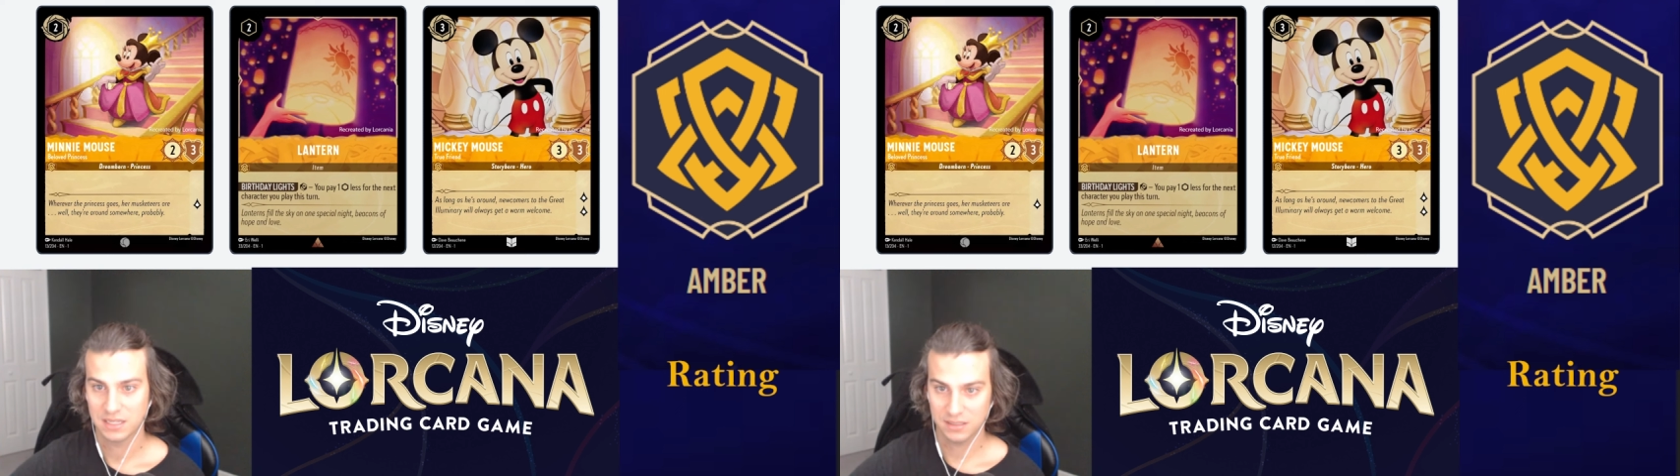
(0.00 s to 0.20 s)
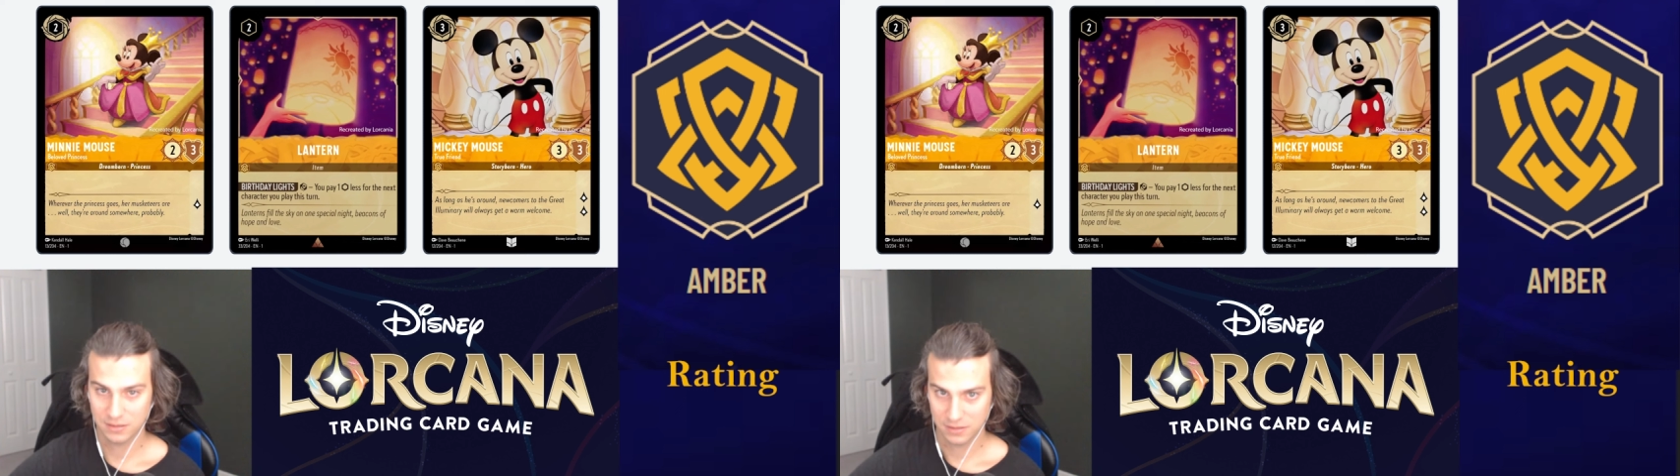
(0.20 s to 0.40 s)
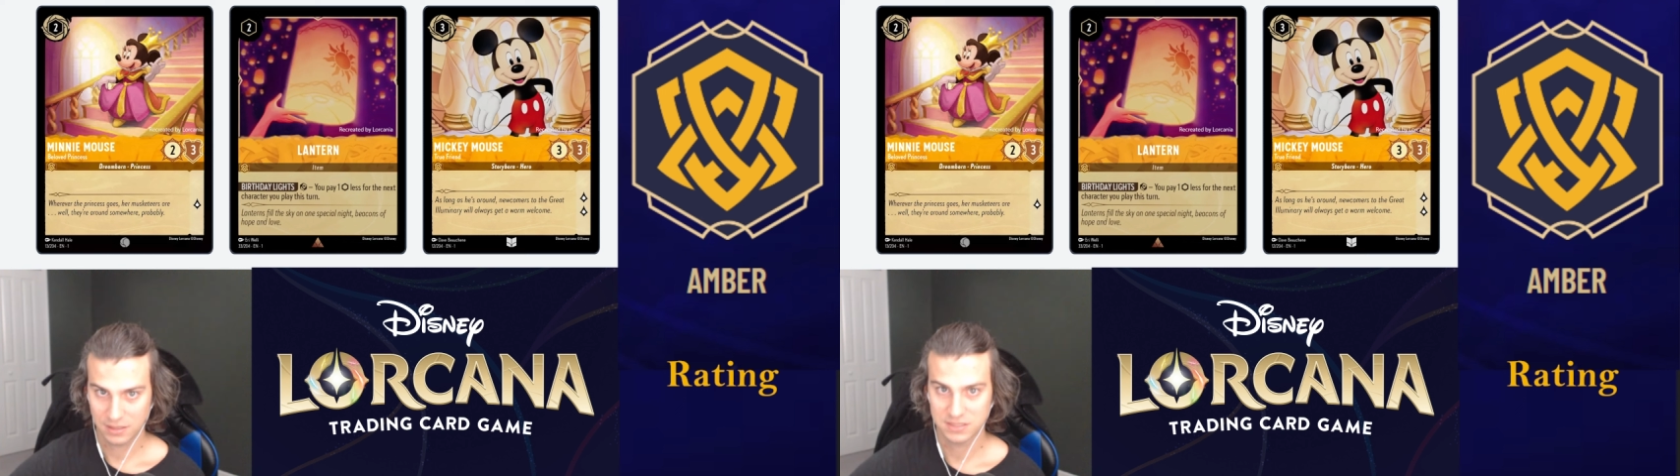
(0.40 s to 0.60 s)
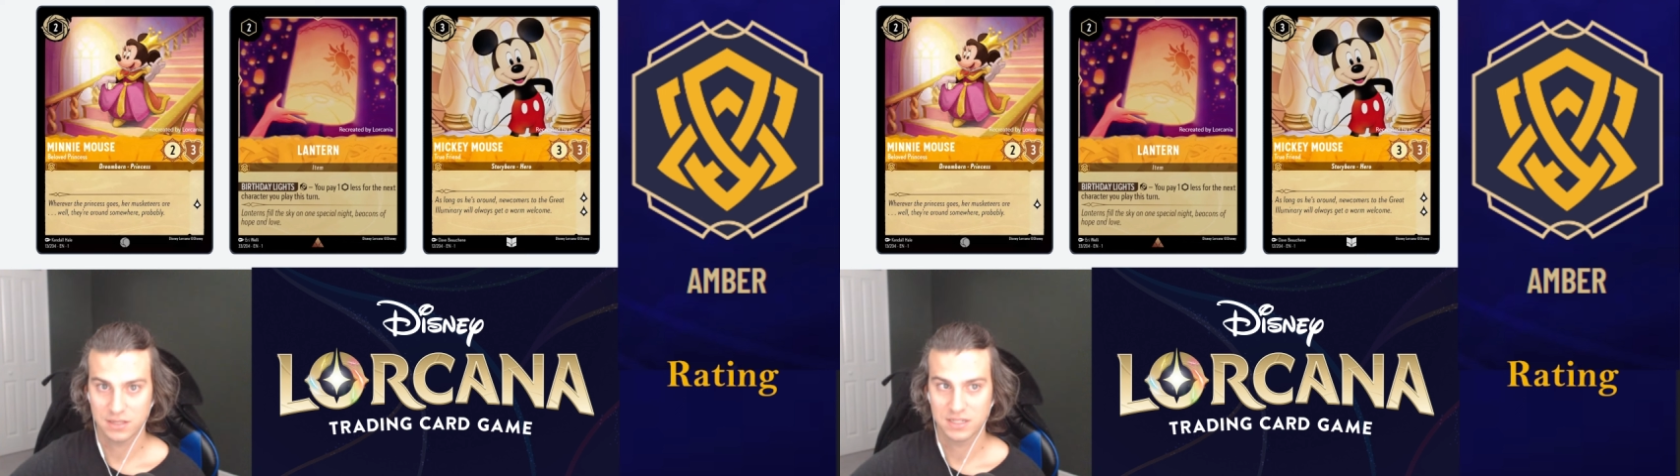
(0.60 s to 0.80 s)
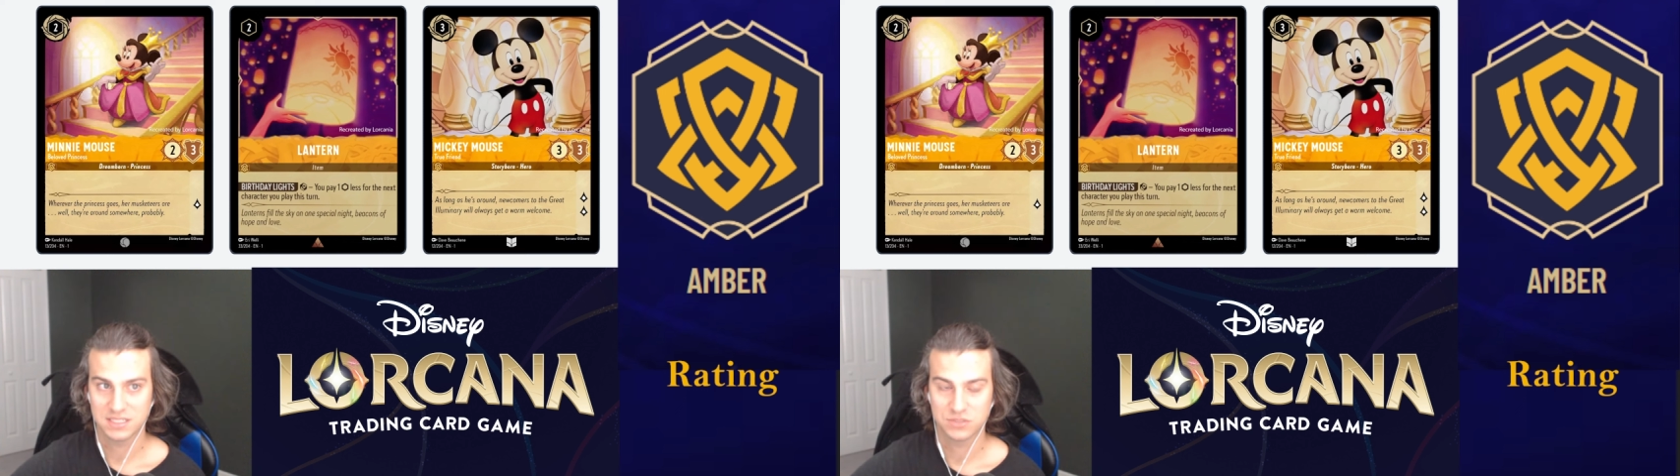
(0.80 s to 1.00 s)
as
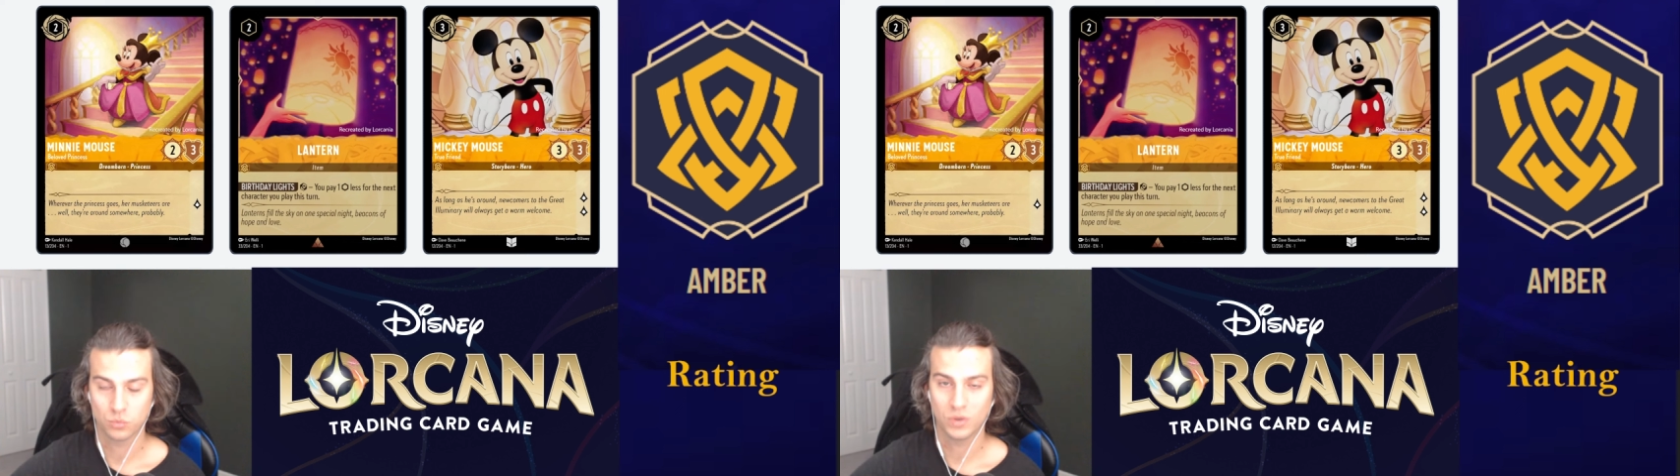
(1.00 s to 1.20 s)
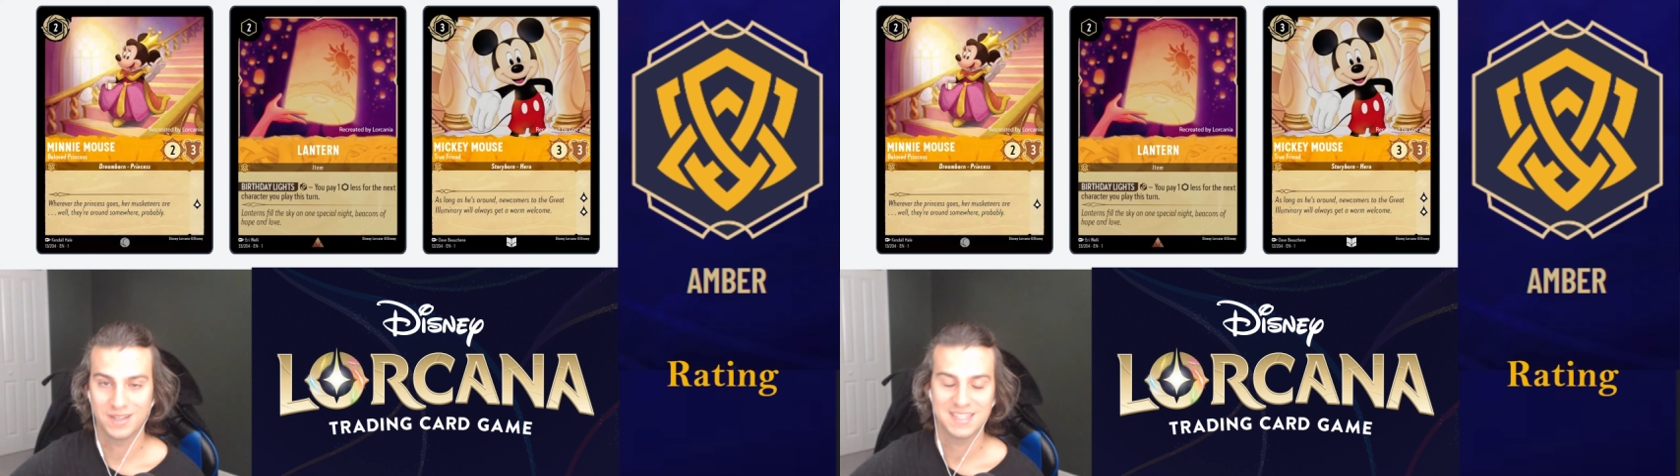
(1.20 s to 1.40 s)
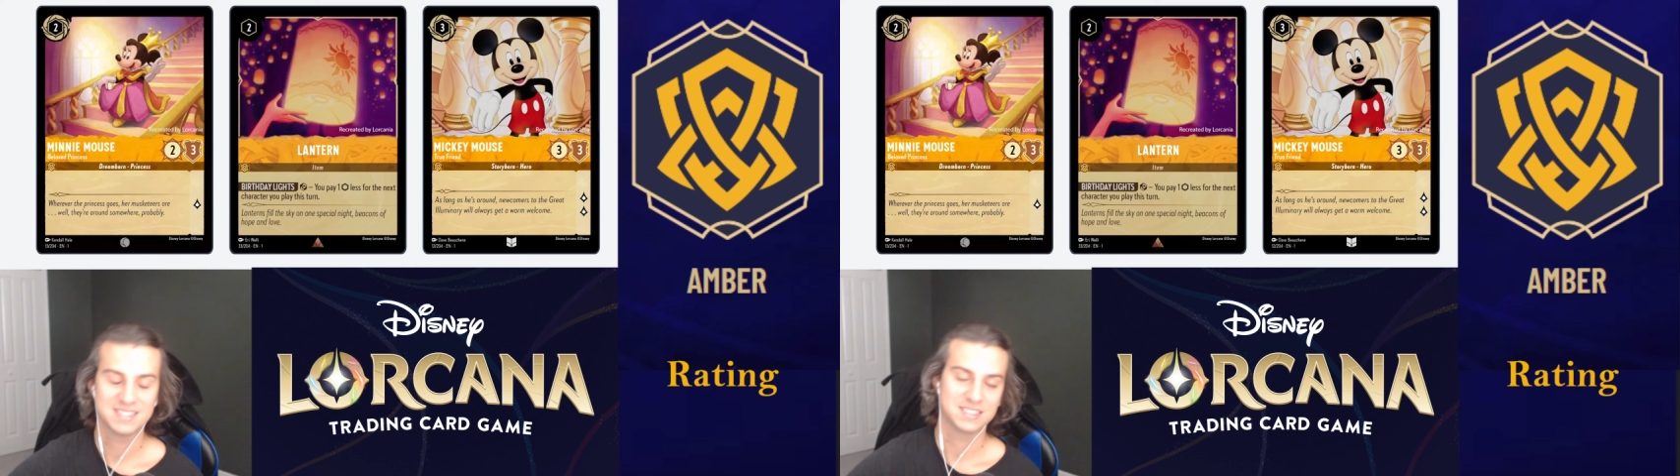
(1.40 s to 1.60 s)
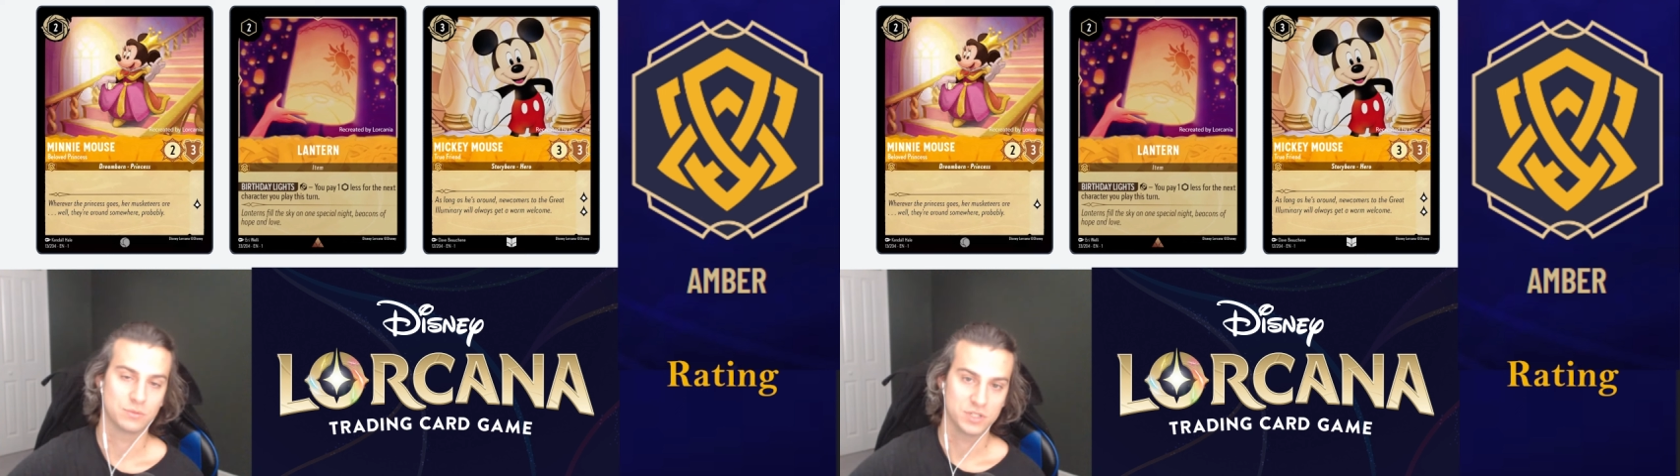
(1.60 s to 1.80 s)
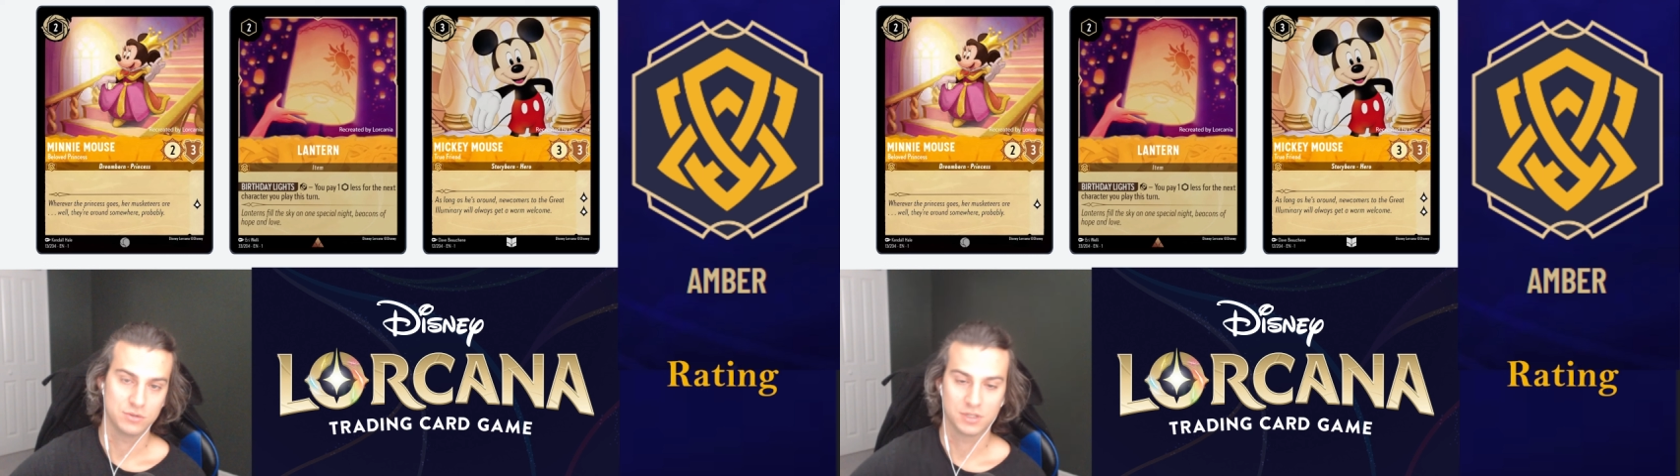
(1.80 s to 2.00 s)
long as it's 1 less than
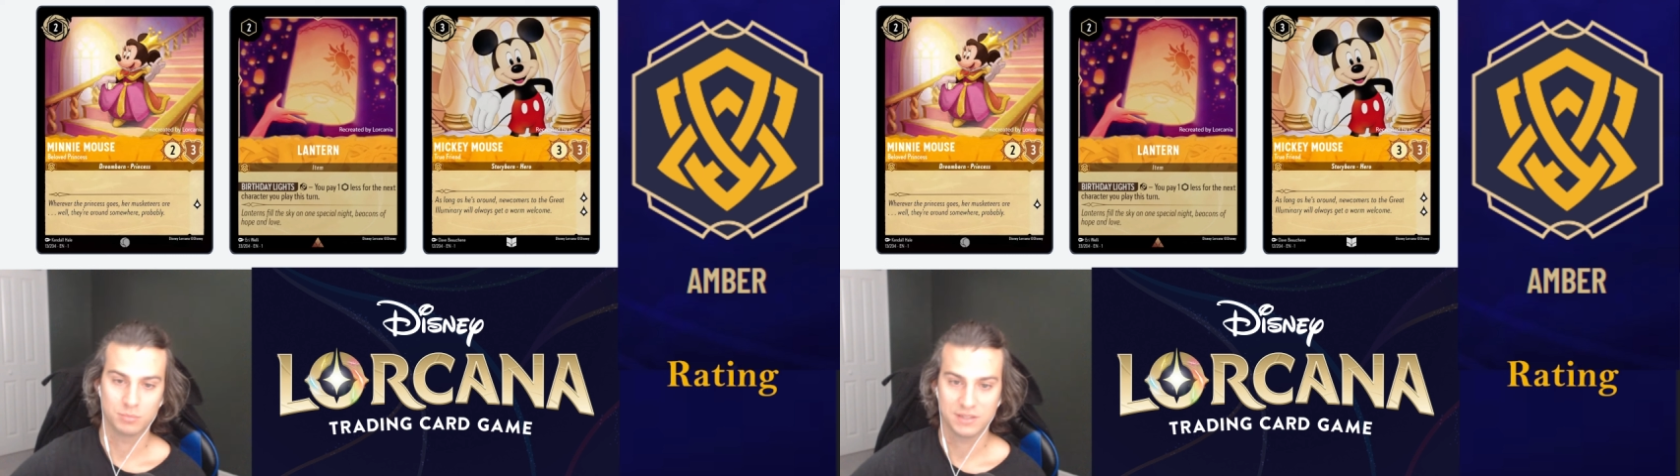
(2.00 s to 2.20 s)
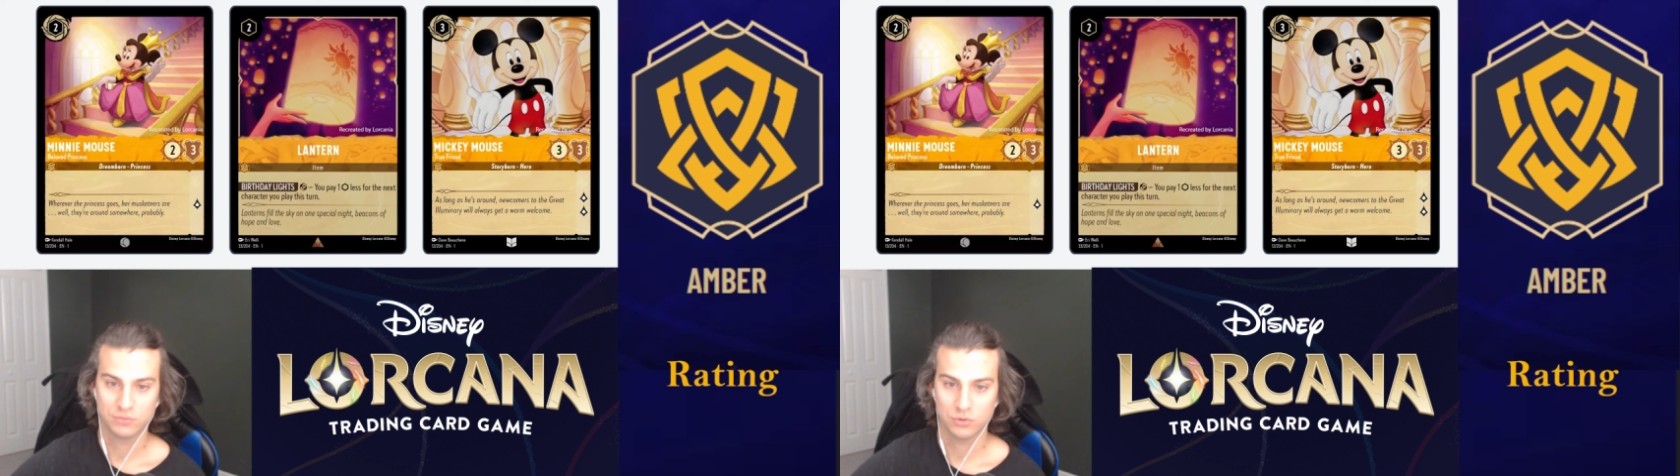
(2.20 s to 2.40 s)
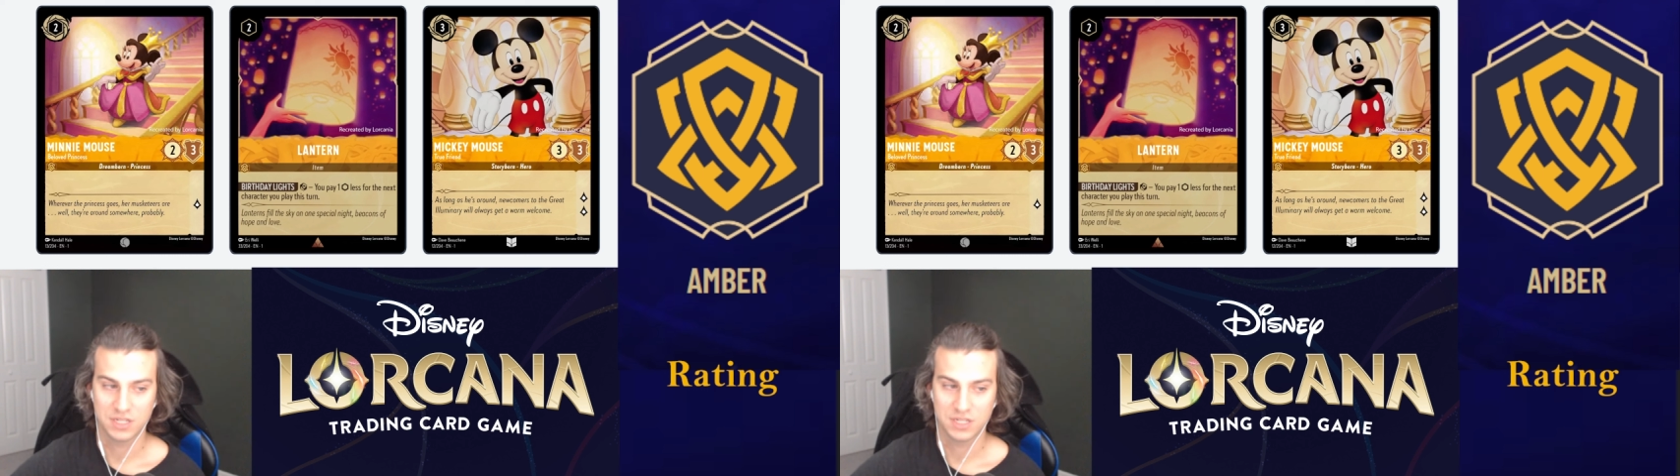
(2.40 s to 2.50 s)
what you could play for,